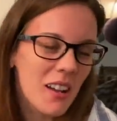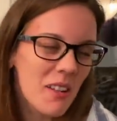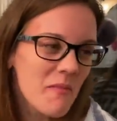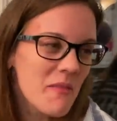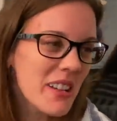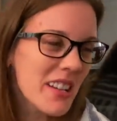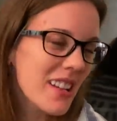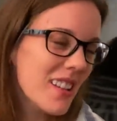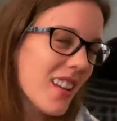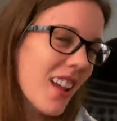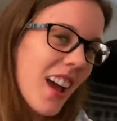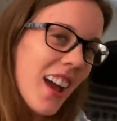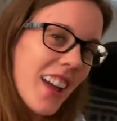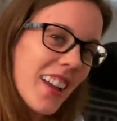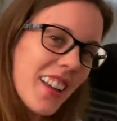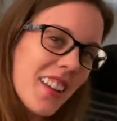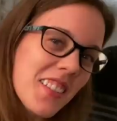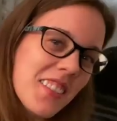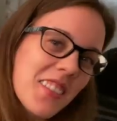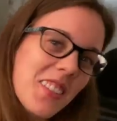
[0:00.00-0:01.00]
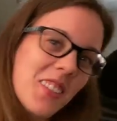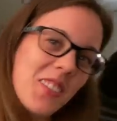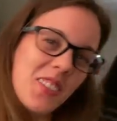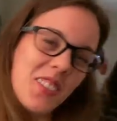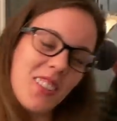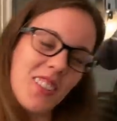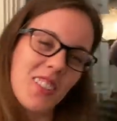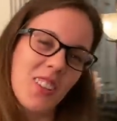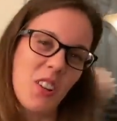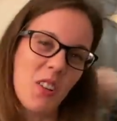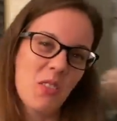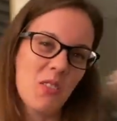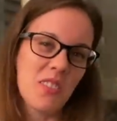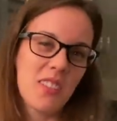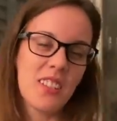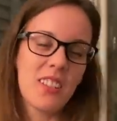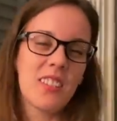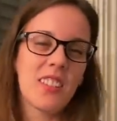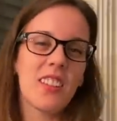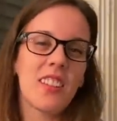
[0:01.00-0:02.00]
mean, I guess there's the
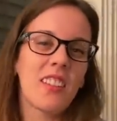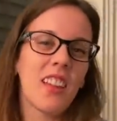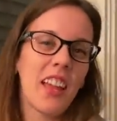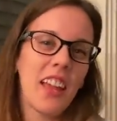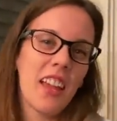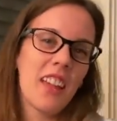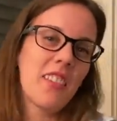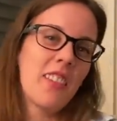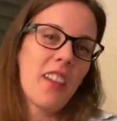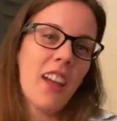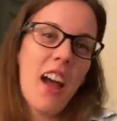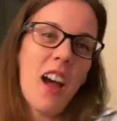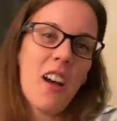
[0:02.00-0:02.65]
ghost. It's like at the